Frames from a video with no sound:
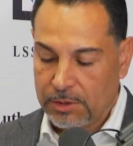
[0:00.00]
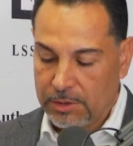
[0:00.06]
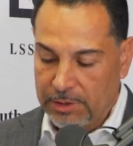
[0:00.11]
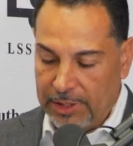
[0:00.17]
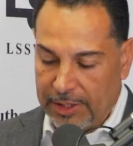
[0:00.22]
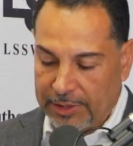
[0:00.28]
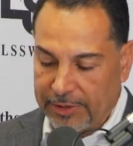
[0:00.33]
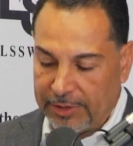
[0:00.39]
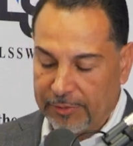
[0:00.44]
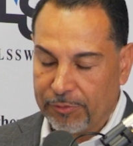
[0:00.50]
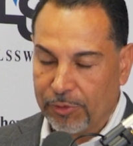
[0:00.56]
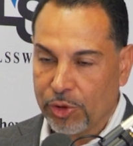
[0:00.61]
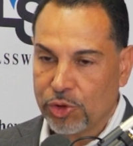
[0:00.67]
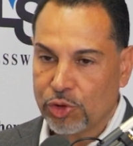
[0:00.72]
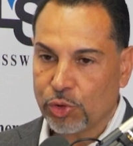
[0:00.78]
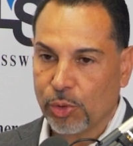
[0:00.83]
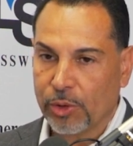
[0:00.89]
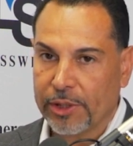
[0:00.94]
Yeah, that
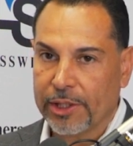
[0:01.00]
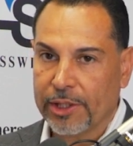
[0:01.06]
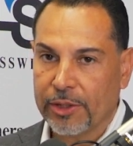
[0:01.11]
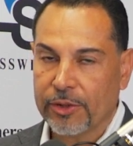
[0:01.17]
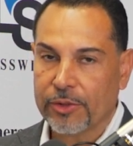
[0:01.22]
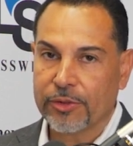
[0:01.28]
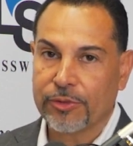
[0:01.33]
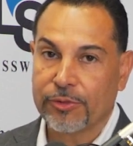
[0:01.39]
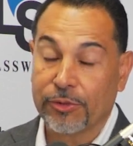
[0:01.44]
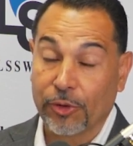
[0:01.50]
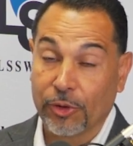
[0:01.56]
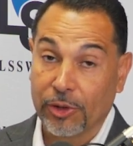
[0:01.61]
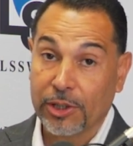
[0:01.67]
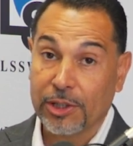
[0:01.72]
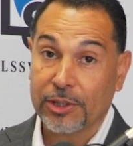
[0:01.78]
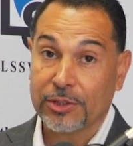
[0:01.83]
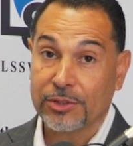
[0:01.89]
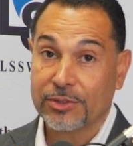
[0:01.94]
virtual health for
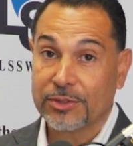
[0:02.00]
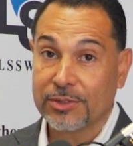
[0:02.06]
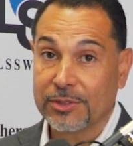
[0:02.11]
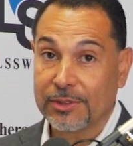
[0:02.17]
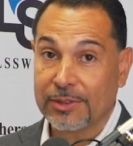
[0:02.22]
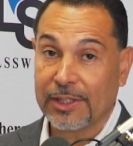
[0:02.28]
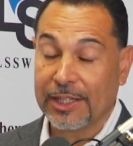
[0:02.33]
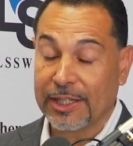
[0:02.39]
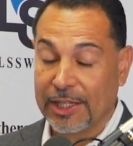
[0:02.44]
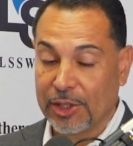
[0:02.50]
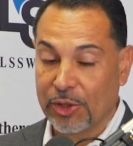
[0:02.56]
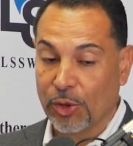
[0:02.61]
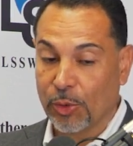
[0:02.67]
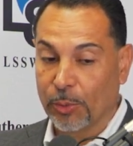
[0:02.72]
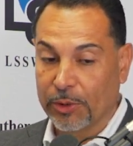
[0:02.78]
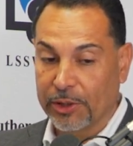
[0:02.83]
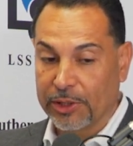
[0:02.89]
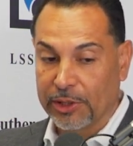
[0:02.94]
us, and I know
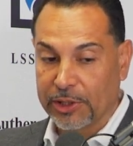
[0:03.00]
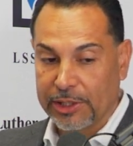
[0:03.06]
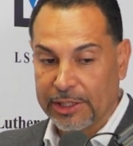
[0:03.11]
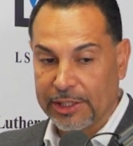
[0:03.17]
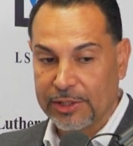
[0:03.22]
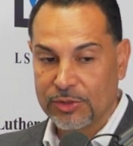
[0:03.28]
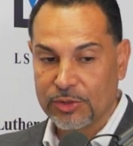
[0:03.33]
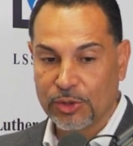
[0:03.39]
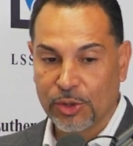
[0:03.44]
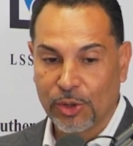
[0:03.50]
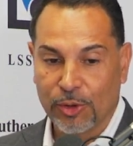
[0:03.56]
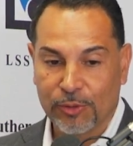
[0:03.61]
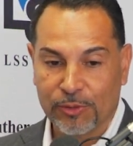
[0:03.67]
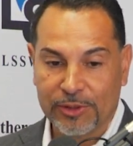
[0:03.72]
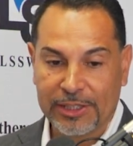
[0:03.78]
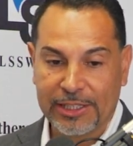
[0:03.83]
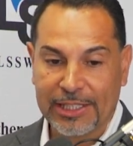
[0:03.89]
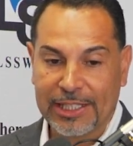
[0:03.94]
we're going to get into
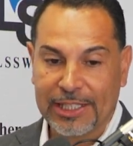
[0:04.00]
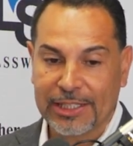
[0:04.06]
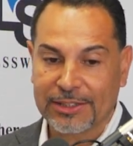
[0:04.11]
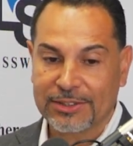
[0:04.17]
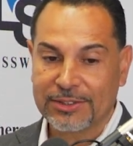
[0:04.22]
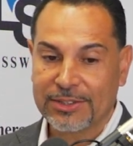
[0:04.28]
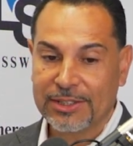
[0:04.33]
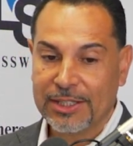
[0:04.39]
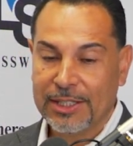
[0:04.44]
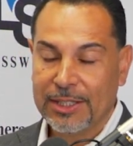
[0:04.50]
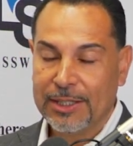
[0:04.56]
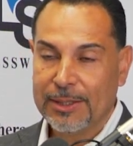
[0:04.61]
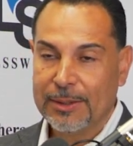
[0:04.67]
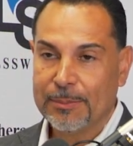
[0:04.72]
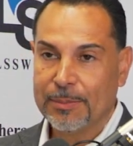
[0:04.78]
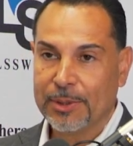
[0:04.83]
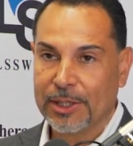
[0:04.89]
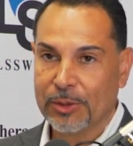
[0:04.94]
COVID next,
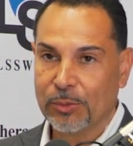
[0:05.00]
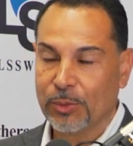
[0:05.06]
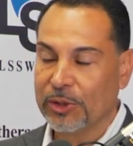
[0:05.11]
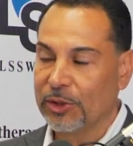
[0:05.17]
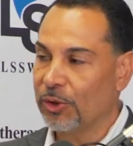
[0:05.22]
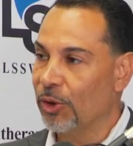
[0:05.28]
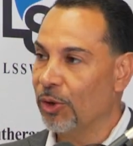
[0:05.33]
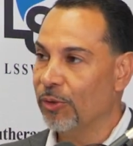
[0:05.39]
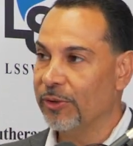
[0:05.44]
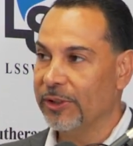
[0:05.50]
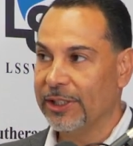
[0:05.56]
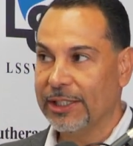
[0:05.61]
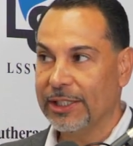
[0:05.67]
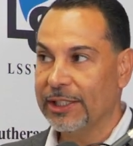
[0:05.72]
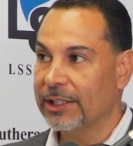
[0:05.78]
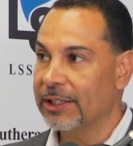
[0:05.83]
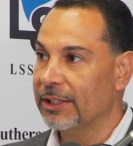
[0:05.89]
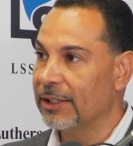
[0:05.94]
but when COVID
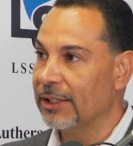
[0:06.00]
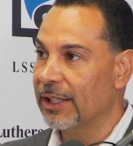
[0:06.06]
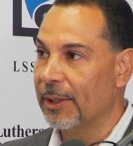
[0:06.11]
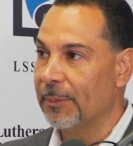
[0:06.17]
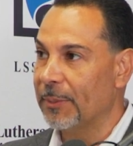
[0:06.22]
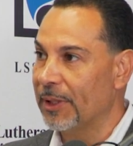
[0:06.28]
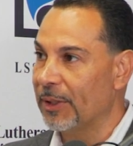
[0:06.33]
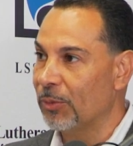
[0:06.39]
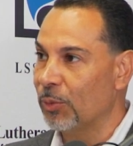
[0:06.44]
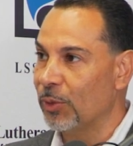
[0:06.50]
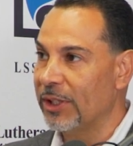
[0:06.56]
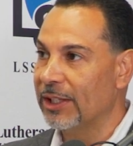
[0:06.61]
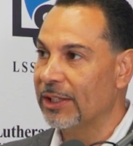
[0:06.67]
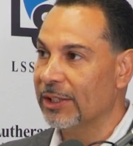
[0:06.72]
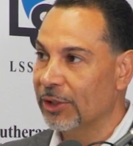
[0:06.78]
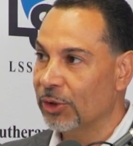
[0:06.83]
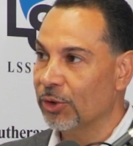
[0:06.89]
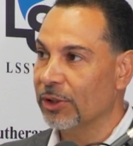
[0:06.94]
hit, I mean, we
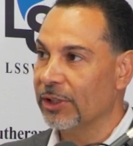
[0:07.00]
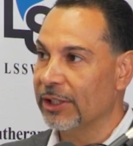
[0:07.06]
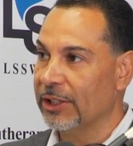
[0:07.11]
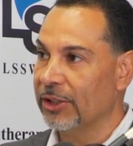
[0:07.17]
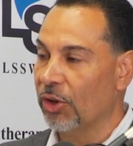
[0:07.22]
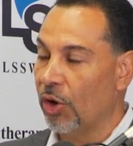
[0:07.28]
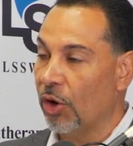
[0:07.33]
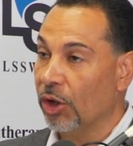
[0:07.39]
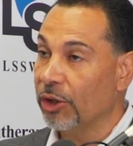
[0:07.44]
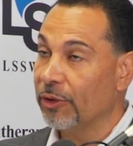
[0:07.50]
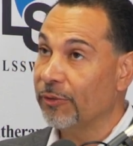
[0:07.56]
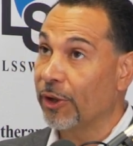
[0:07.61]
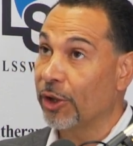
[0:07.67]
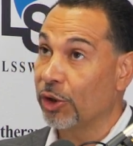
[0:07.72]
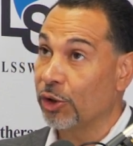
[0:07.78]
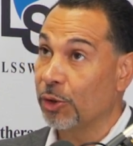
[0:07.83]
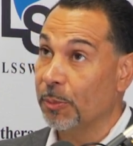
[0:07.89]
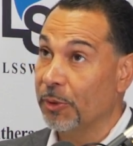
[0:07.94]
literally, all of
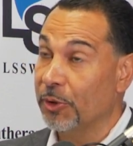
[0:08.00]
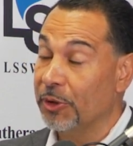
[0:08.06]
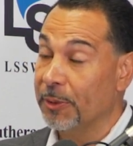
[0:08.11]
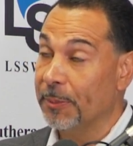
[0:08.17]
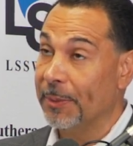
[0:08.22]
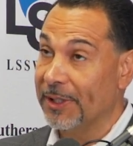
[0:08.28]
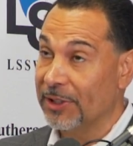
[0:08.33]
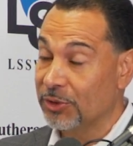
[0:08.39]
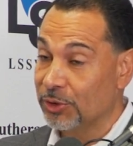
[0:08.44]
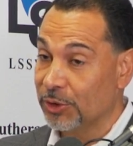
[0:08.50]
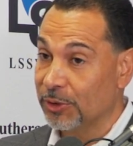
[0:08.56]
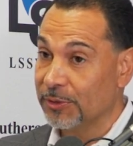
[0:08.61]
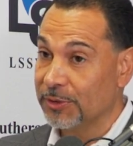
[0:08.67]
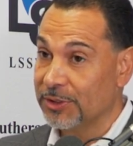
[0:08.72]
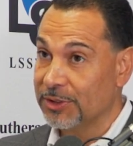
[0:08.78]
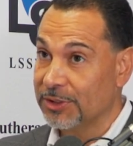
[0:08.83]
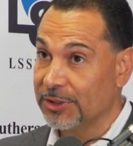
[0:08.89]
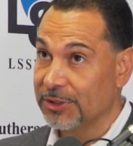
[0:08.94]
our community-based
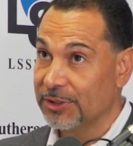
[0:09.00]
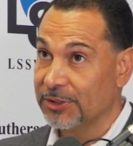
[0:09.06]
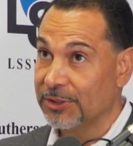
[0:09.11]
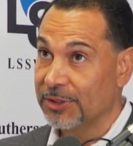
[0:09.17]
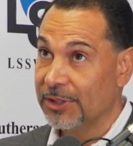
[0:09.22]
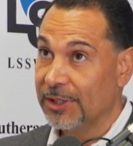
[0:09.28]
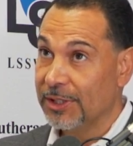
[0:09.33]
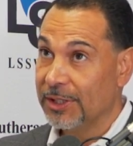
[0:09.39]
services,